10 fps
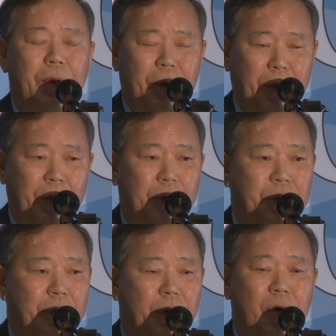
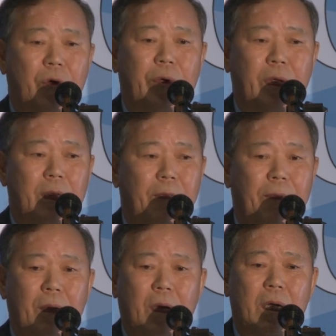to the
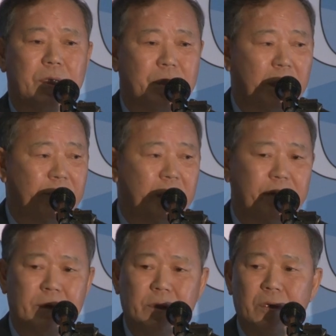Korean
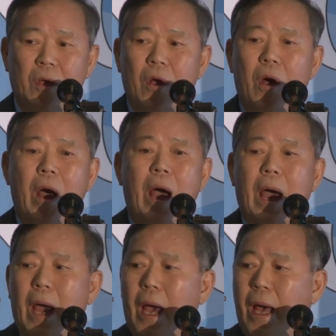conservatives,
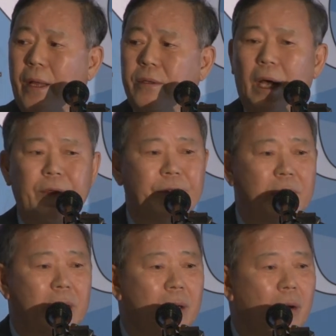and I
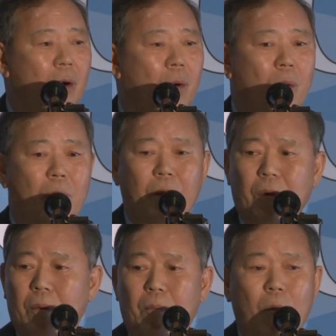think,
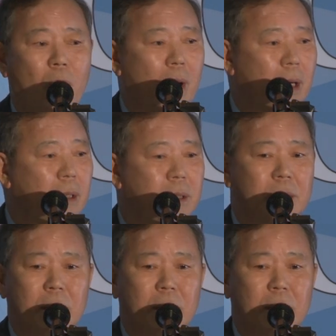or more,